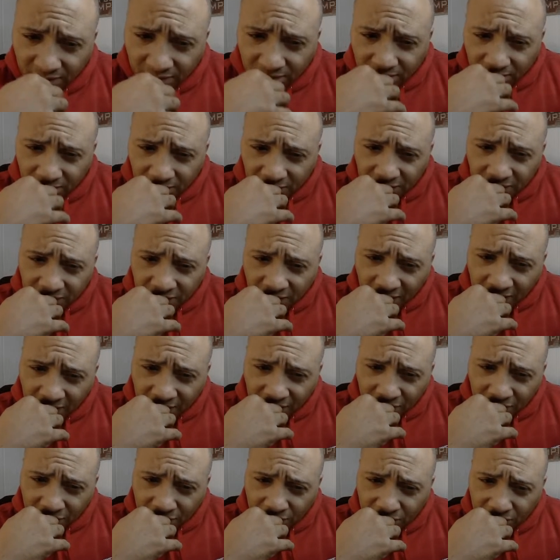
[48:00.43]

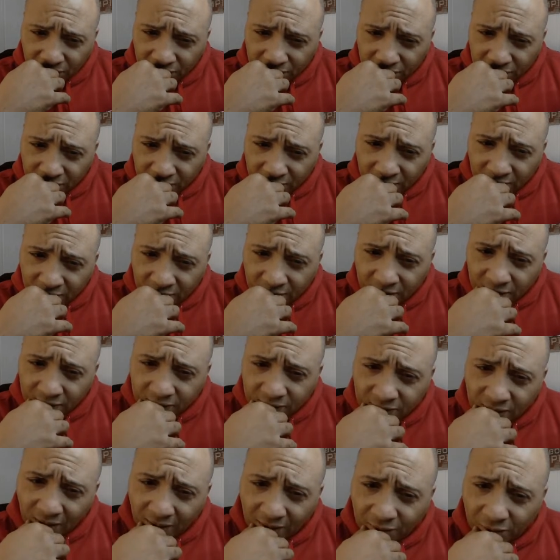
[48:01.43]
Mandano,
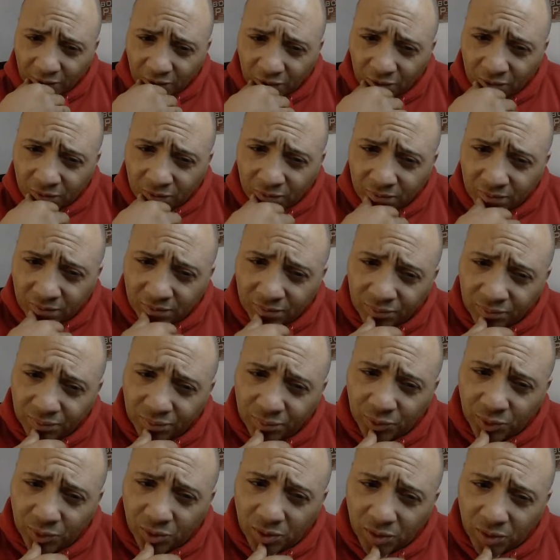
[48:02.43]
Sano,
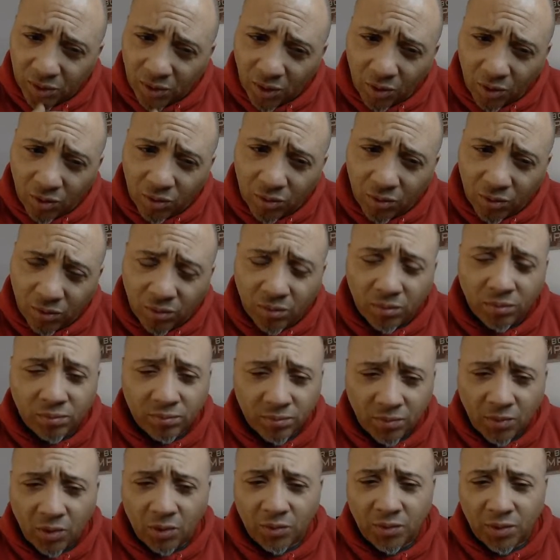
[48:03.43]
Boog, Ogle.
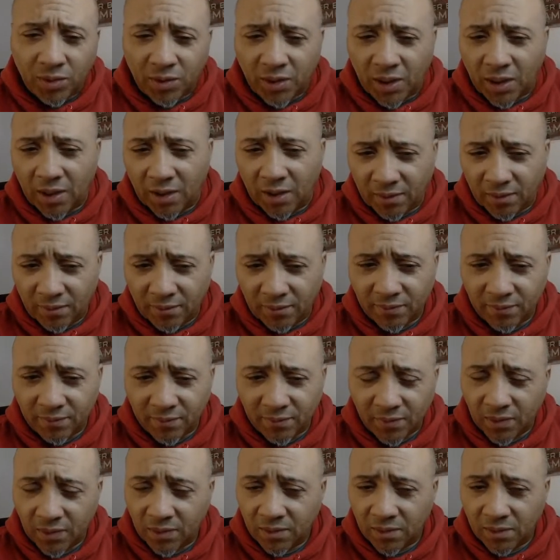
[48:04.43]
Oh, yeah,
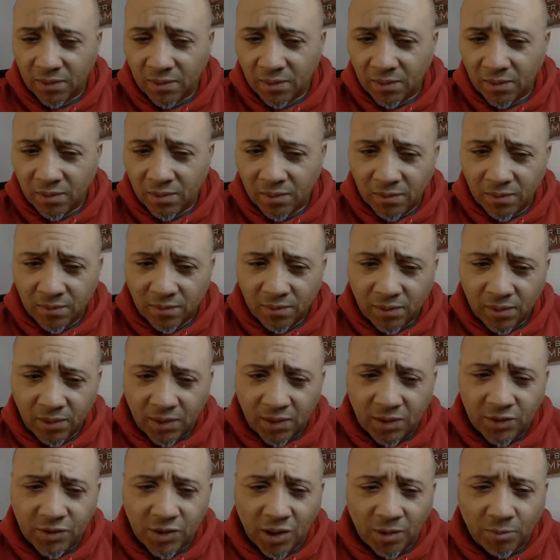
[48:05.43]

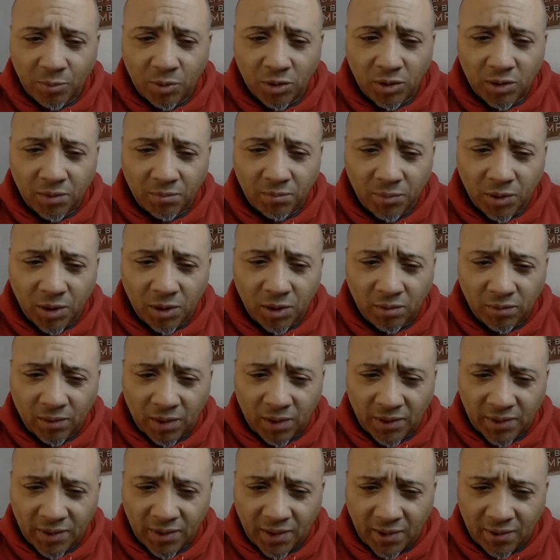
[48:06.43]
EJ Bull and Bug
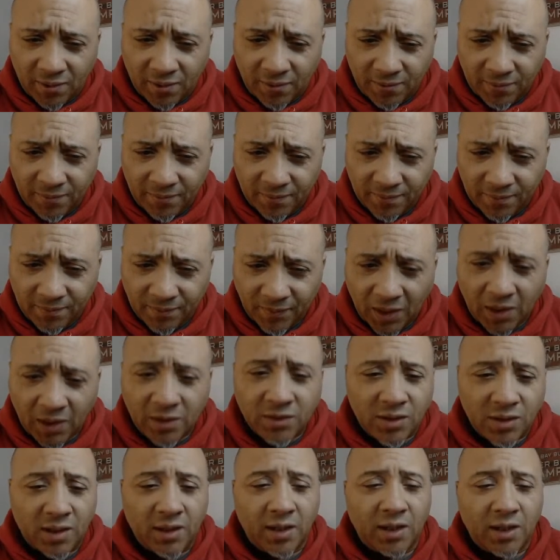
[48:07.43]
right now. He
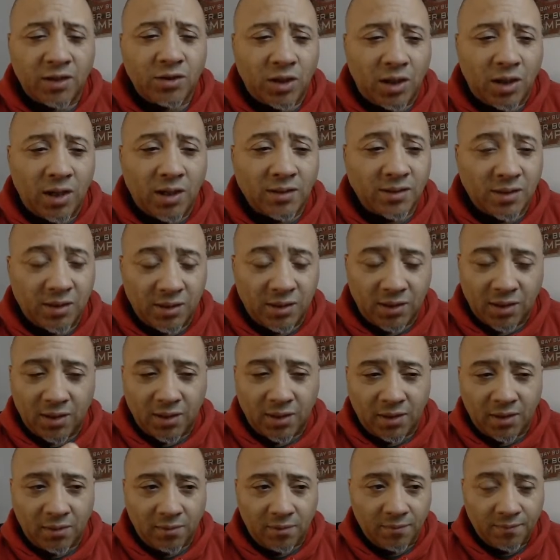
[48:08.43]
said AJ. I seen that
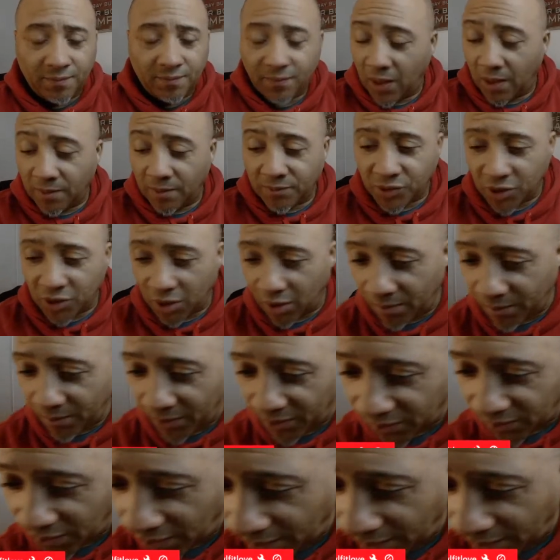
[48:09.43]
now. I'm sorry about that.